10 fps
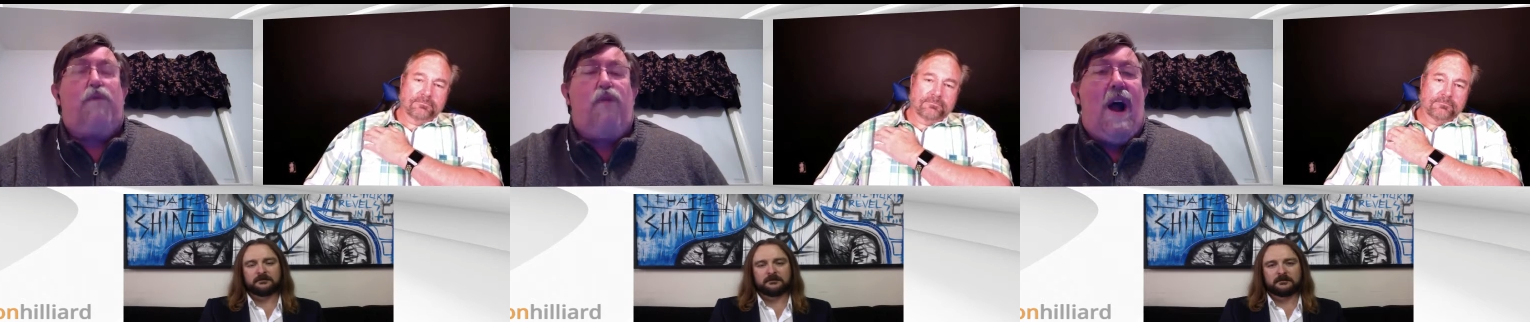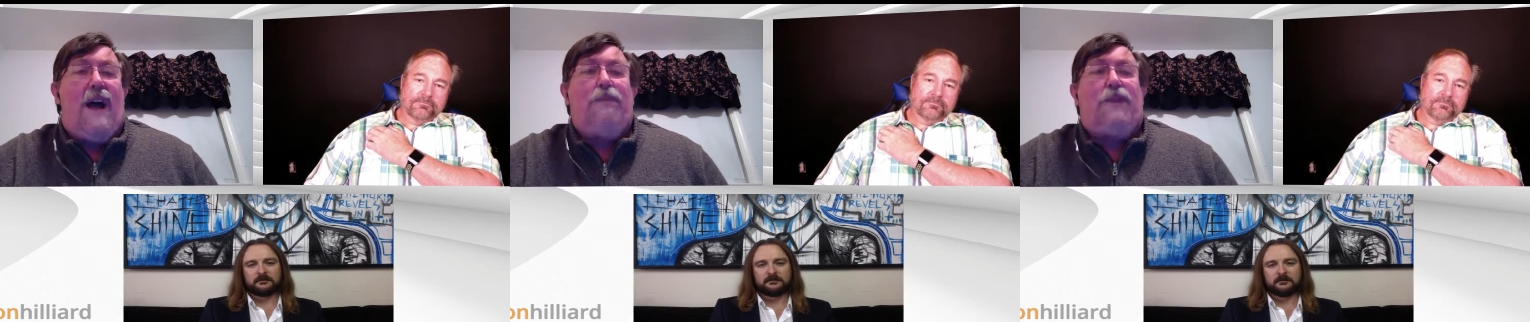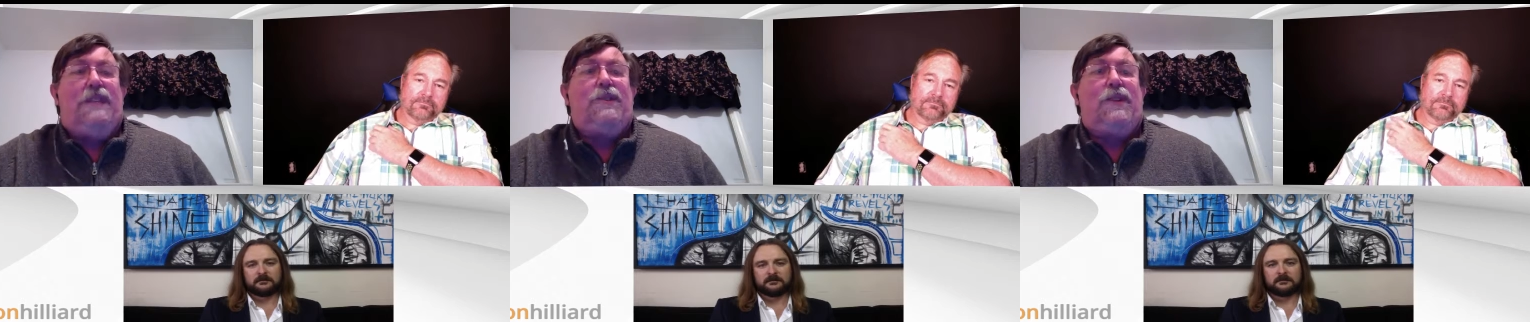Speaker 1: crimes
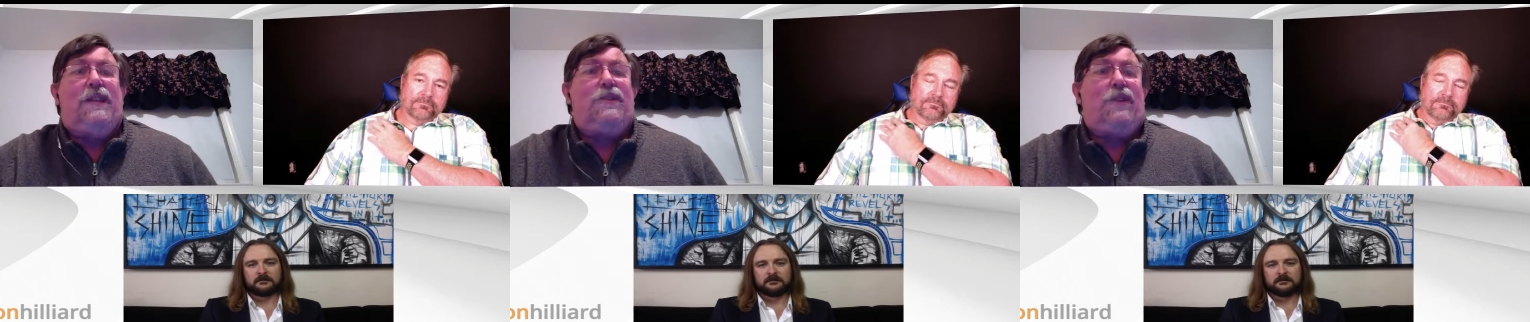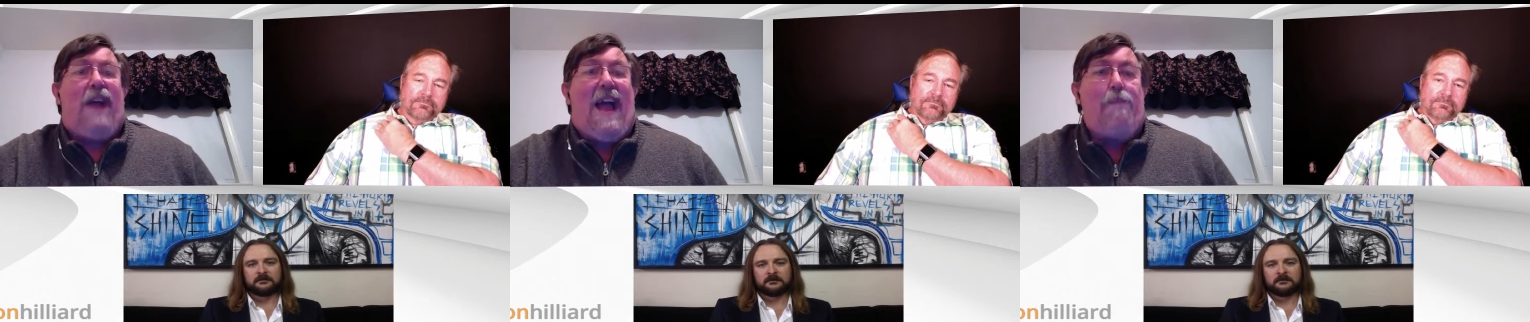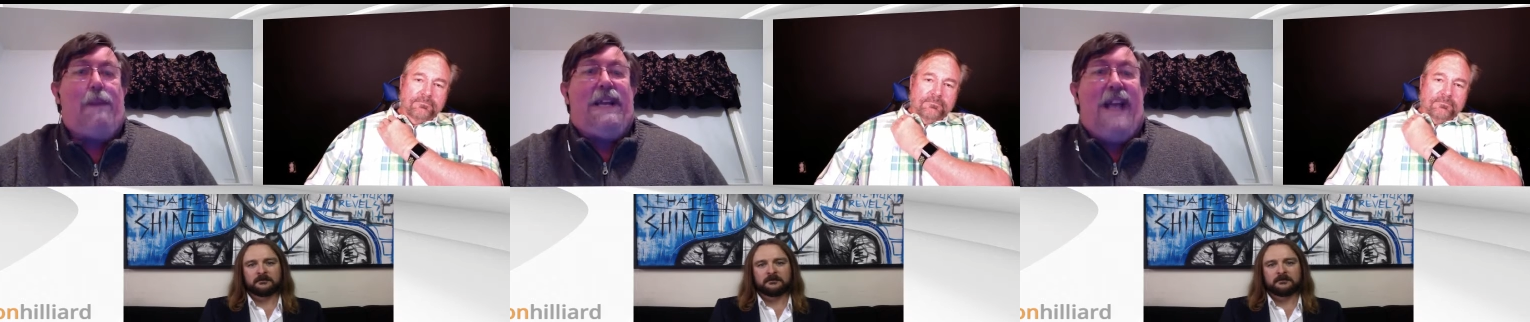and incidents that are
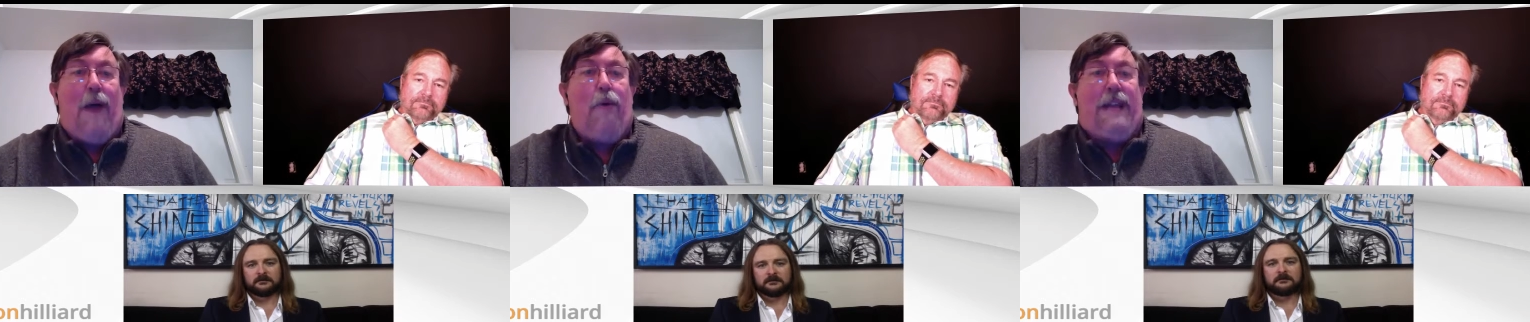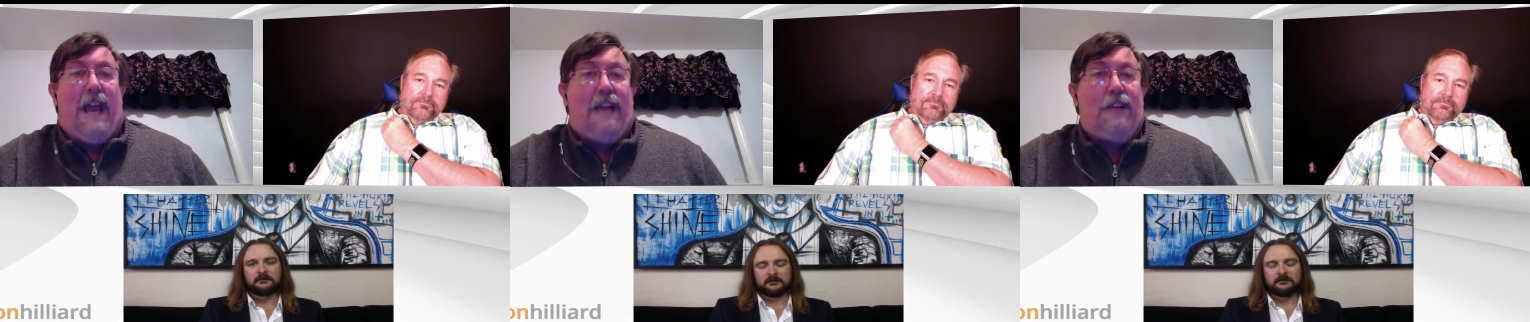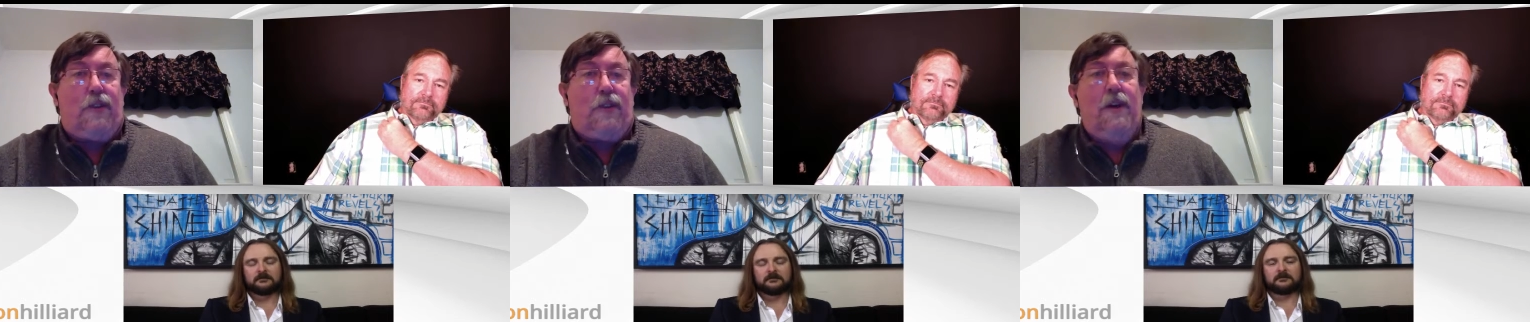happening
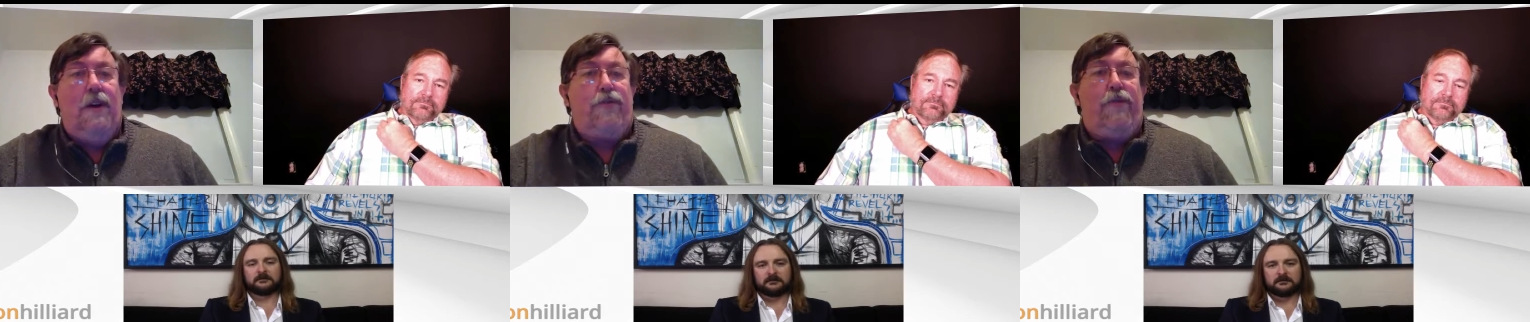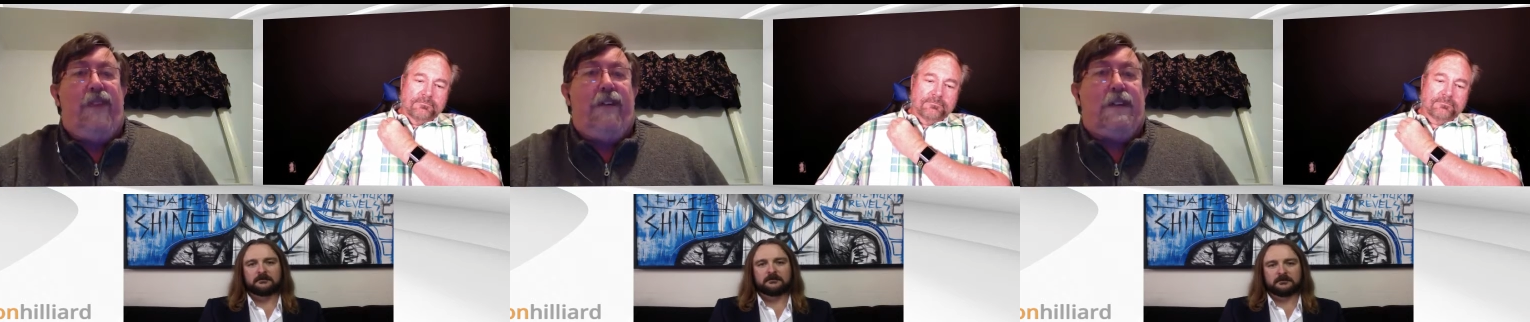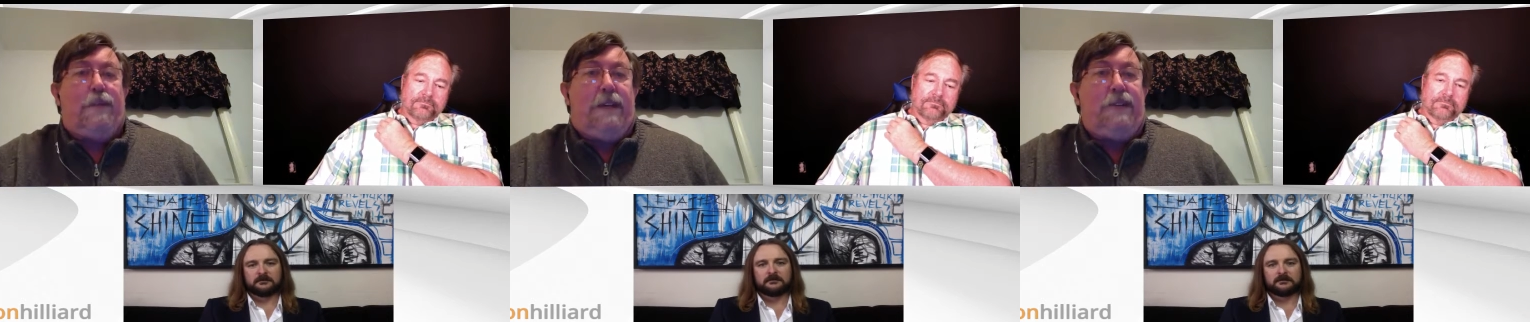nowadays through
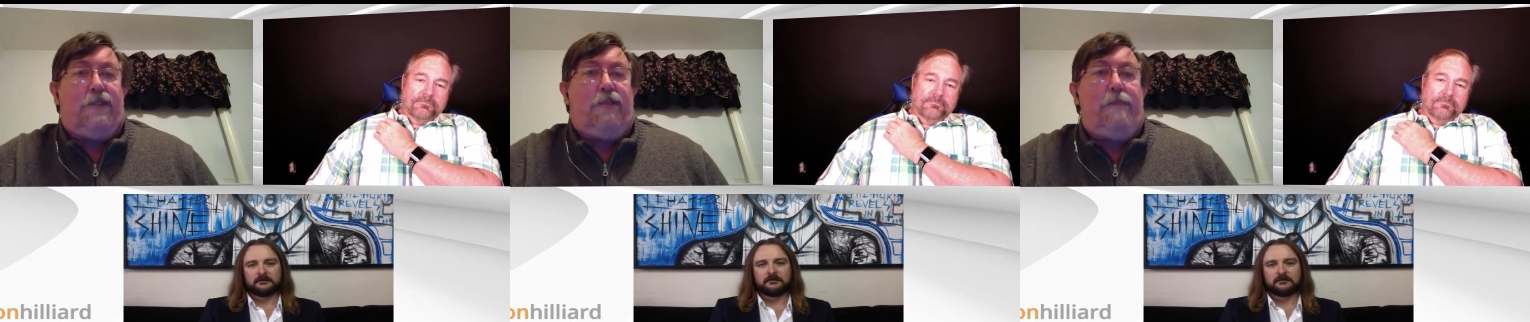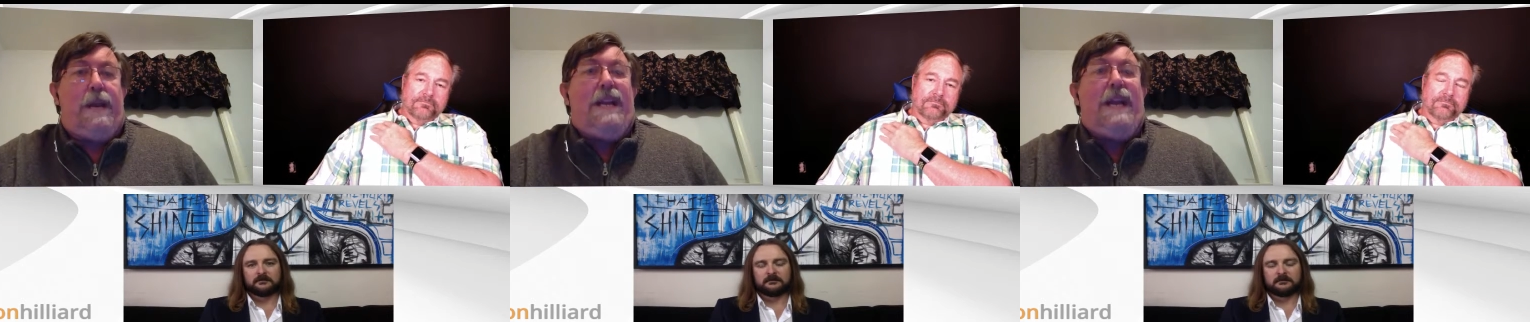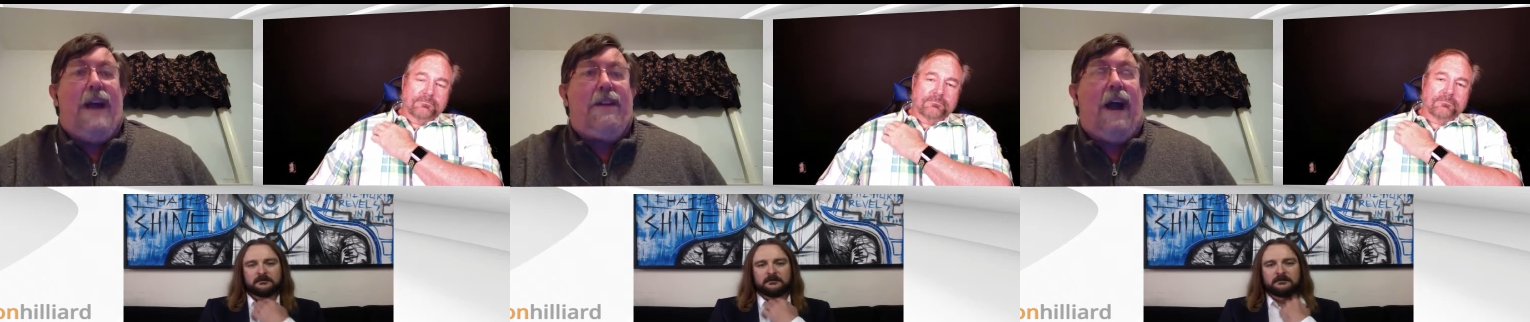various pieces of
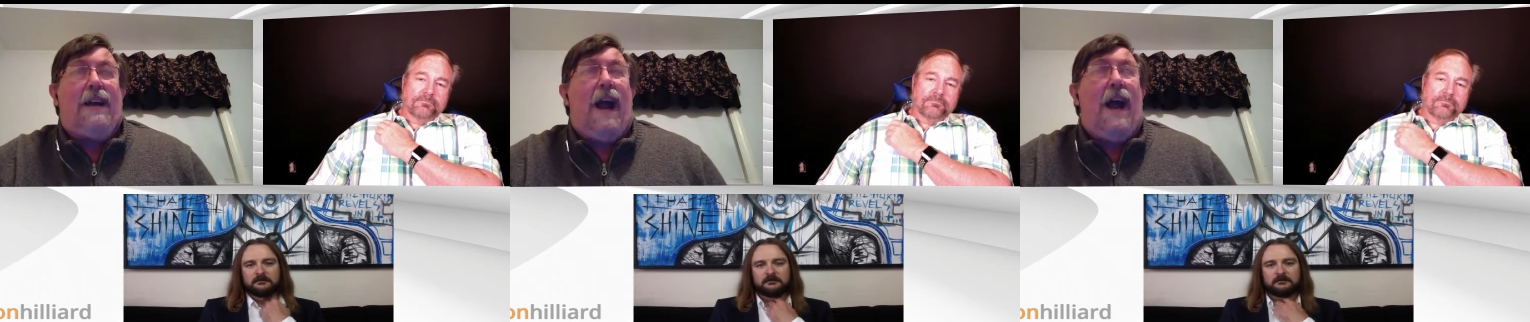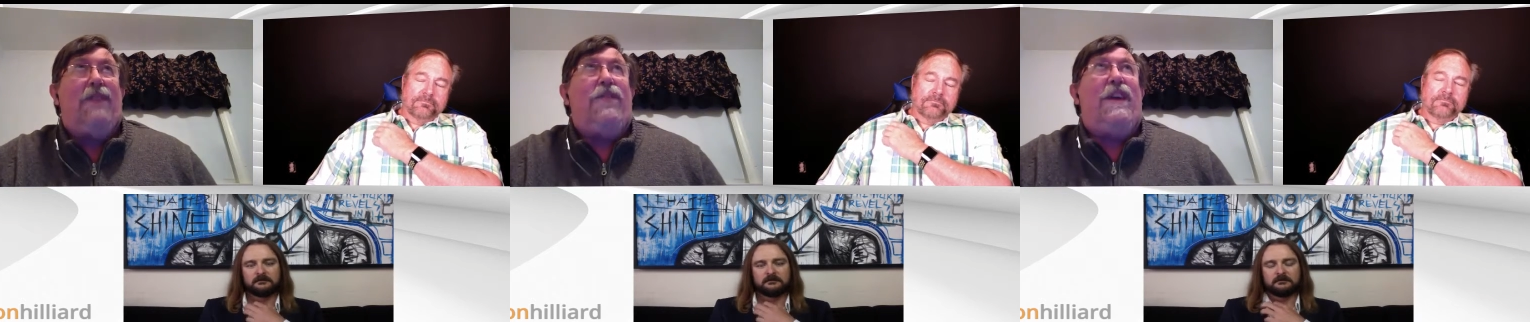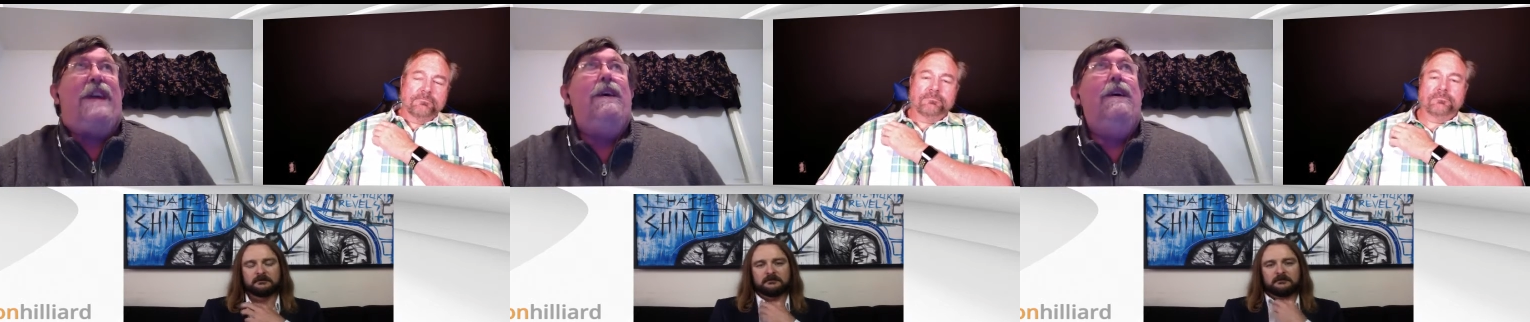media, I I, I
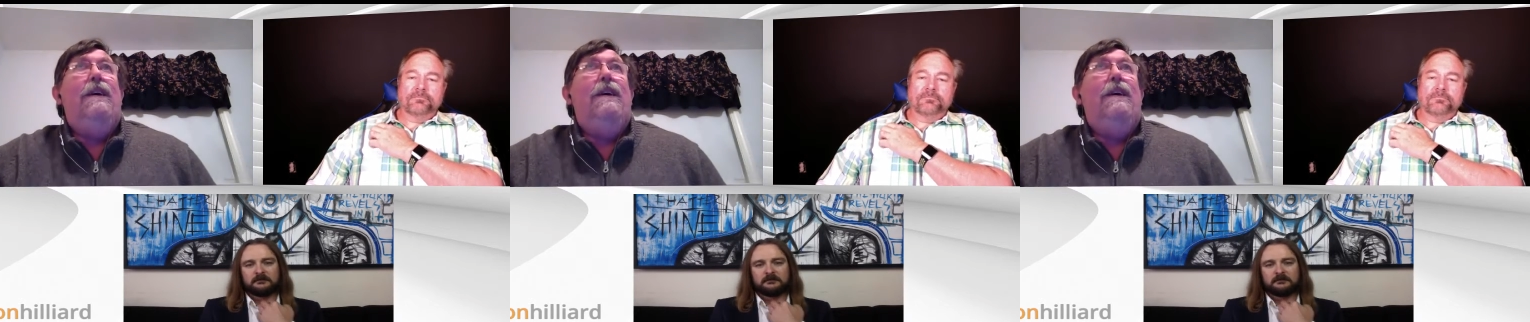think